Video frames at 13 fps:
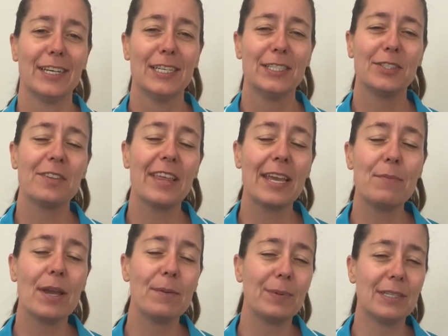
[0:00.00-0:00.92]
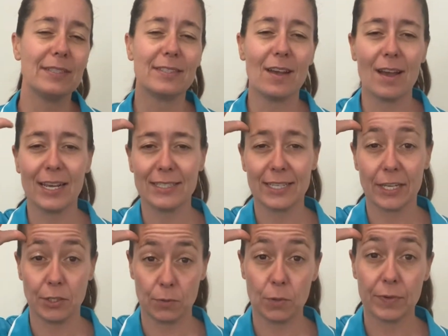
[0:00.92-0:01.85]
So they might be signs that
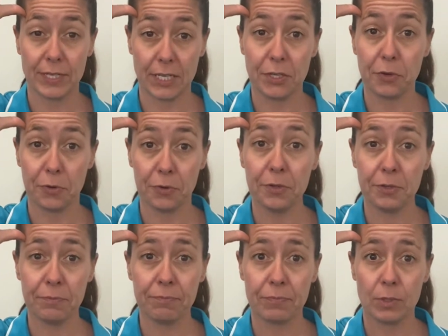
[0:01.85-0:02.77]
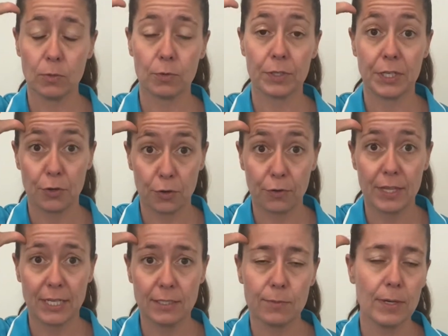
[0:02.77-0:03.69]
you already know. You already know
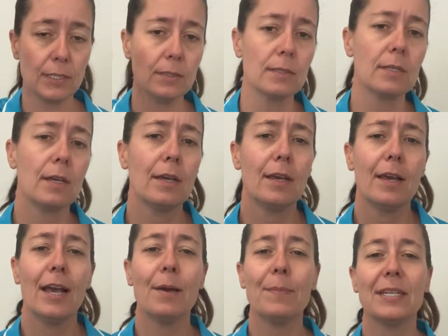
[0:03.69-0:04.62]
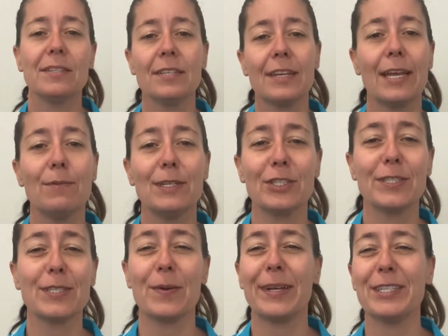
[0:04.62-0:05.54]
these ones. But today we're just
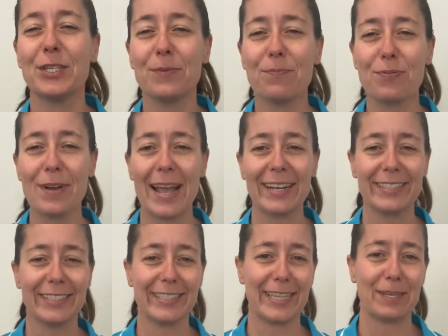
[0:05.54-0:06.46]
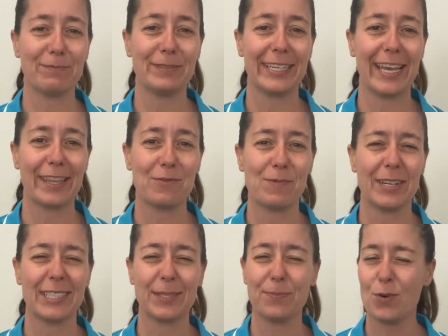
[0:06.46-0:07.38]
going to practice them together
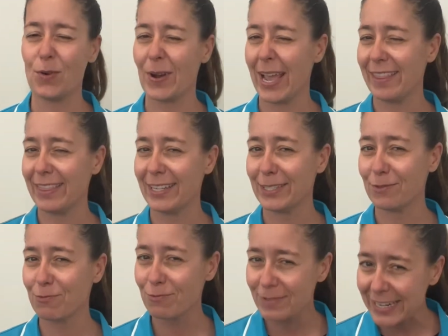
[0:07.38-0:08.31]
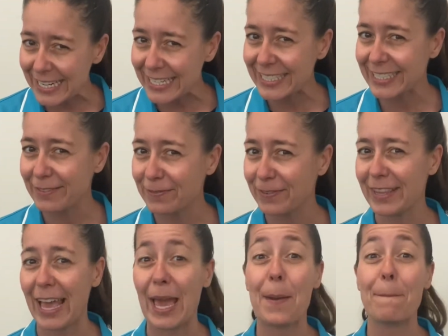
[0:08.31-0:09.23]
once more, and there's a reason for
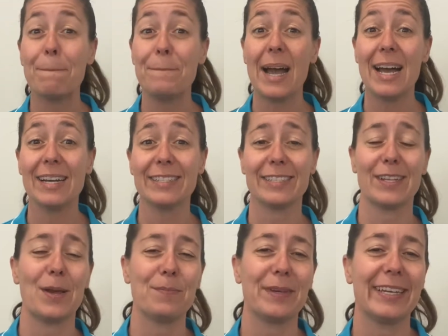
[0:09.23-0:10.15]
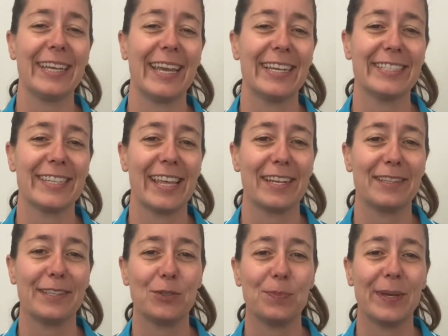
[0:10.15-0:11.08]
that, but I'm going to get to that a
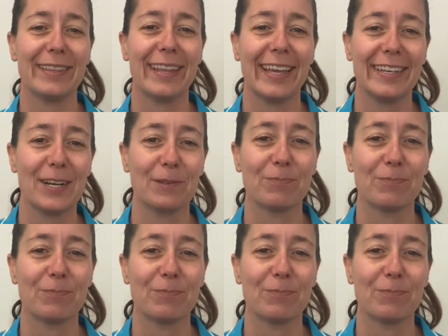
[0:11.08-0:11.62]
little bit later.